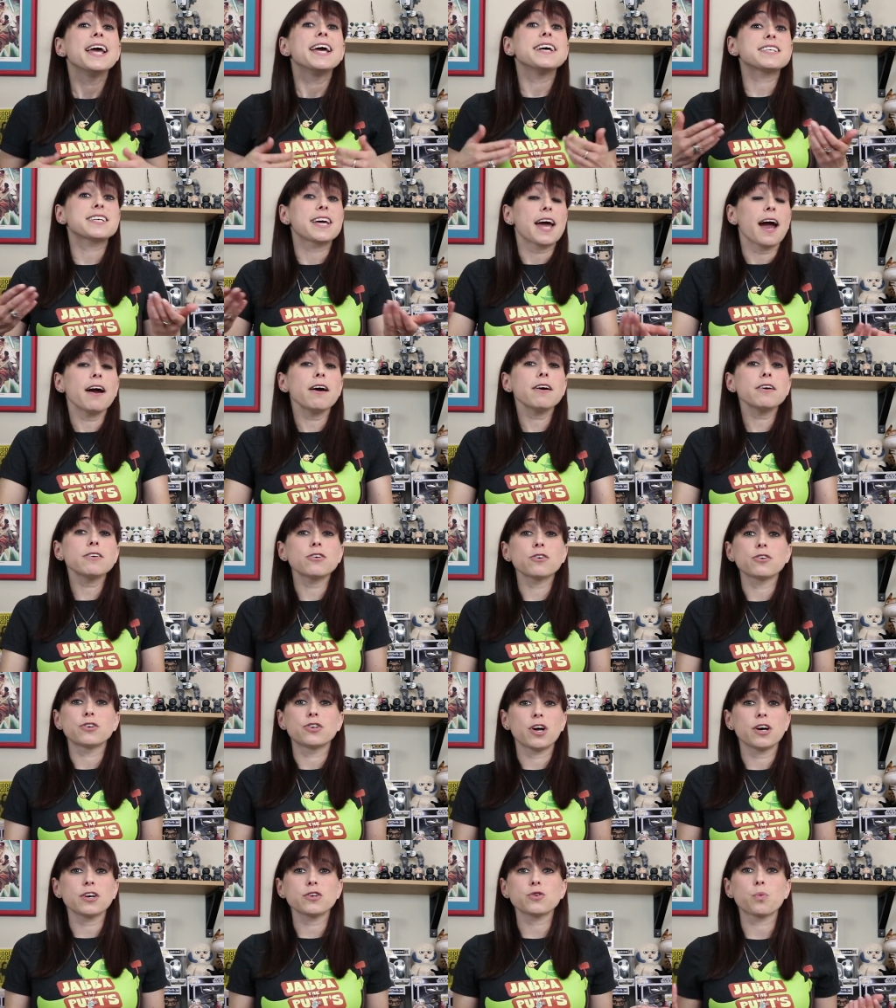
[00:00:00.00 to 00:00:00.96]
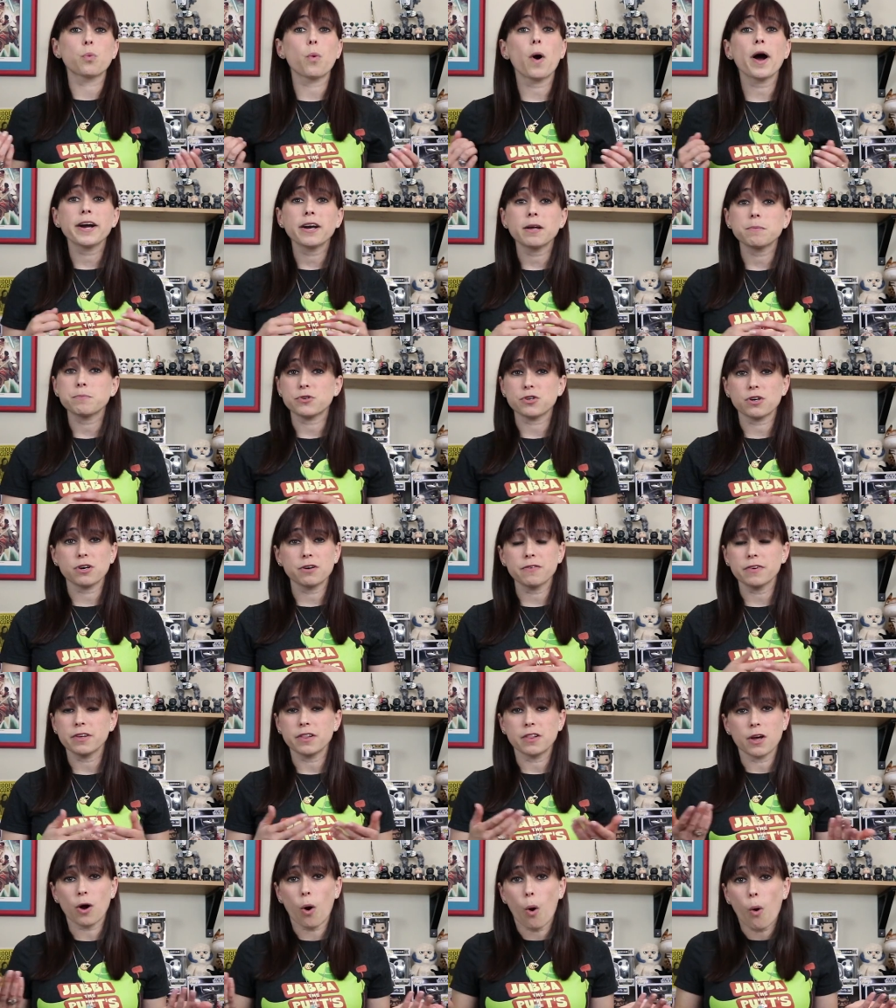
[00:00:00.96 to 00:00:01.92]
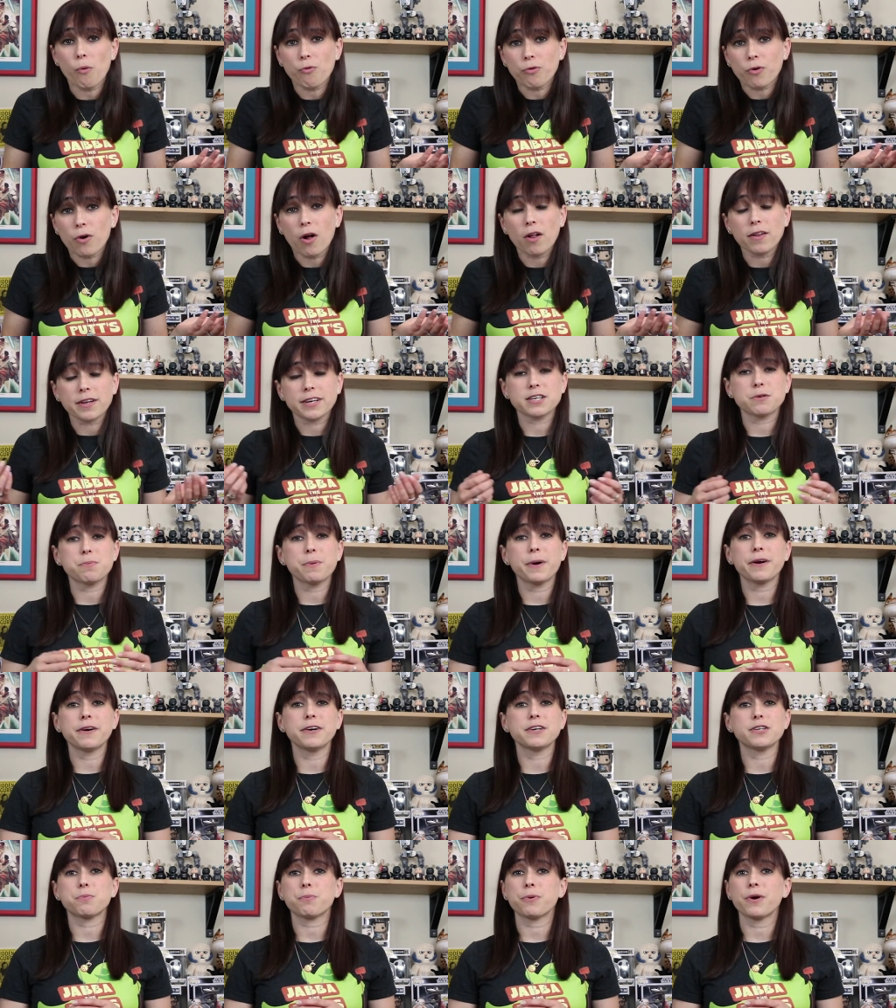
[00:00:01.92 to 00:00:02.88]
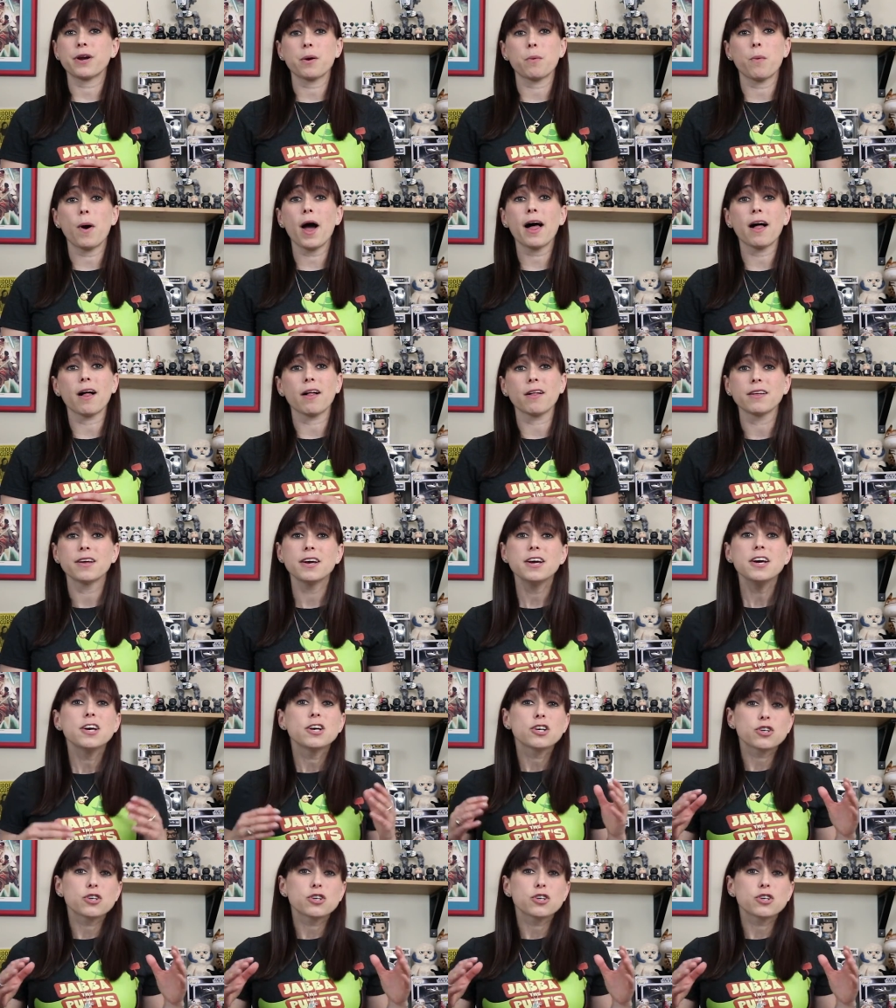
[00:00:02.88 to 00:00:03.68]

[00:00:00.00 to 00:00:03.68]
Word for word: his character does wind up serving the overall experience pretty well.